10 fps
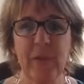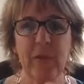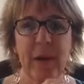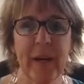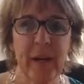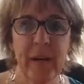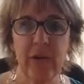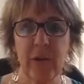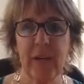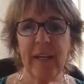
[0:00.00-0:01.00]
Trick
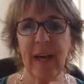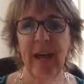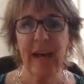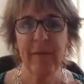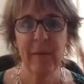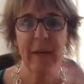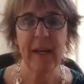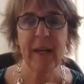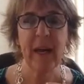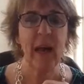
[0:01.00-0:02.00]
joined. Hi,
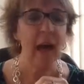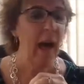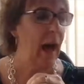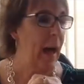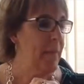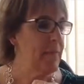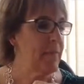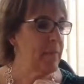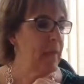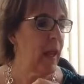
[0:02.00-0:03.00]
everybody. A
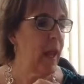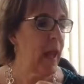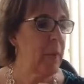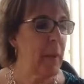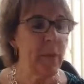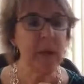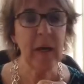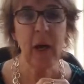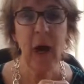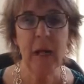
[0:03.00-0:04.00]
lot of people
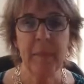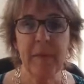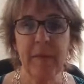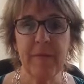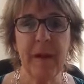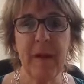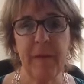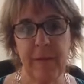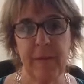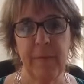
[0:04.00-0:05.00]
get caught up in the
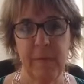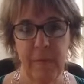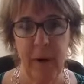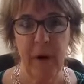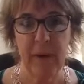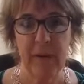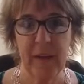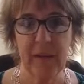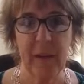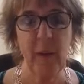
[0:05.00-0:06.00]
faith part.
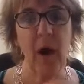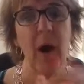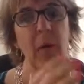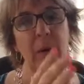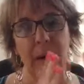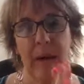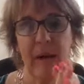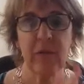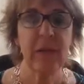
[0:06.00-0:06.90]
They say, well, it's